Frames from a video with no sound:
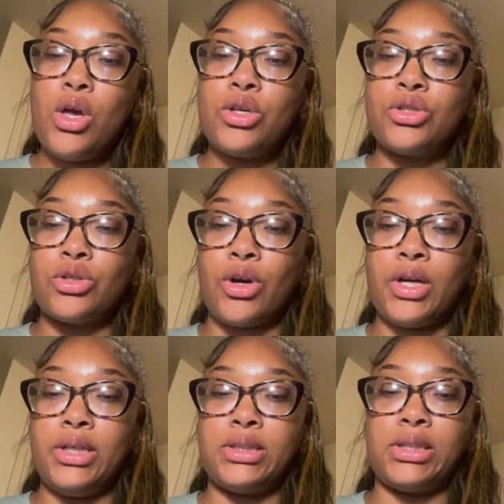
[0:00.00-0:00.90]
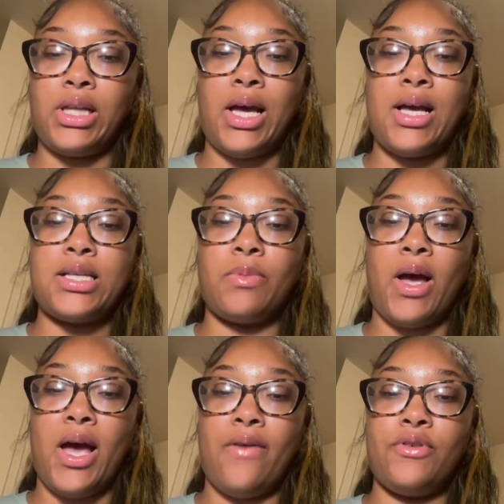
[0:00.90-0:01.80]
Start each class by
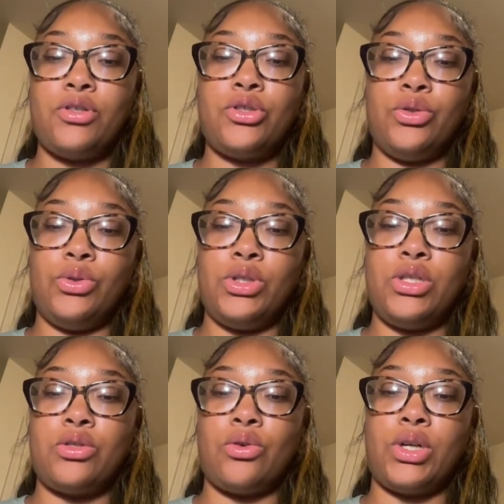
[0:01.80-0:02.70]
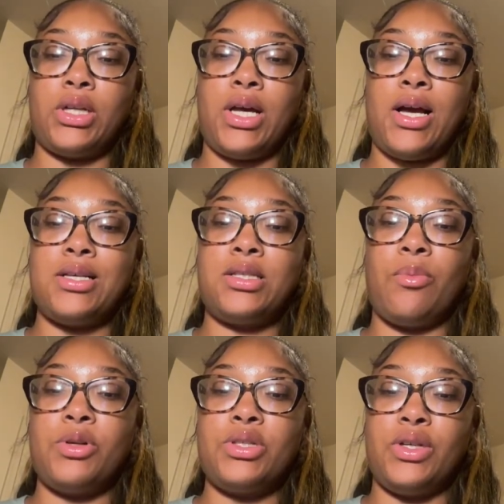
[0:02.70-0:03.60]
having students organize their
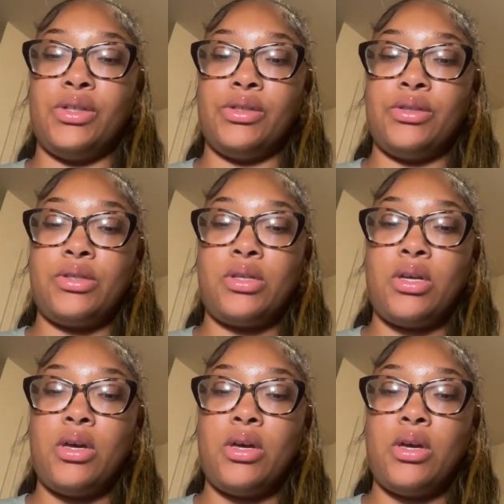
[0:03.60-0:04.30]
materials